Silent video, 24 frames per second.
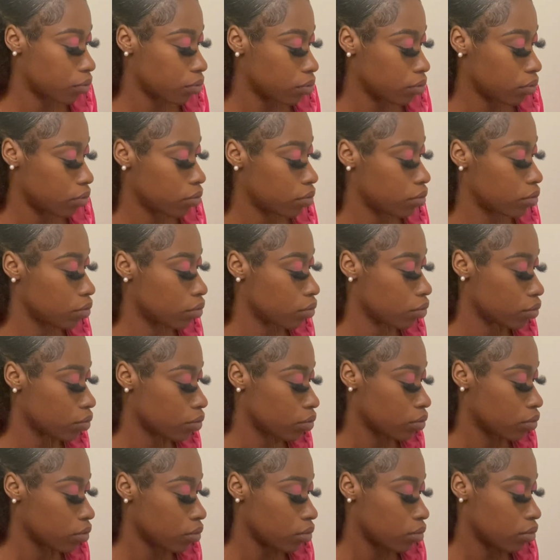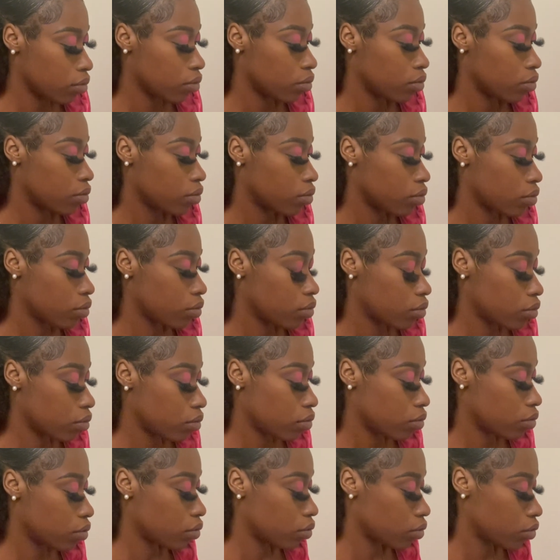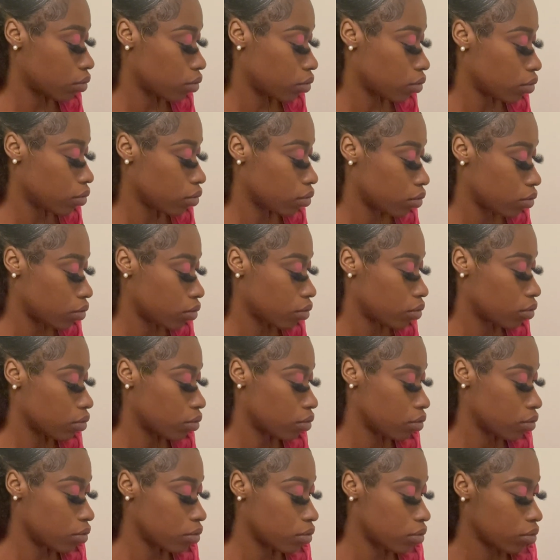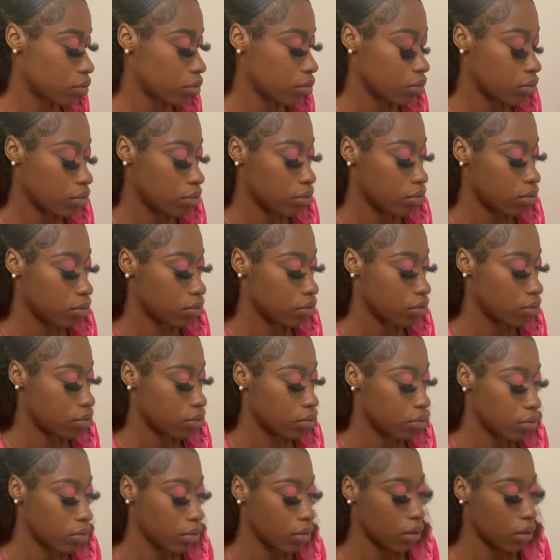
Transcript: [no speech]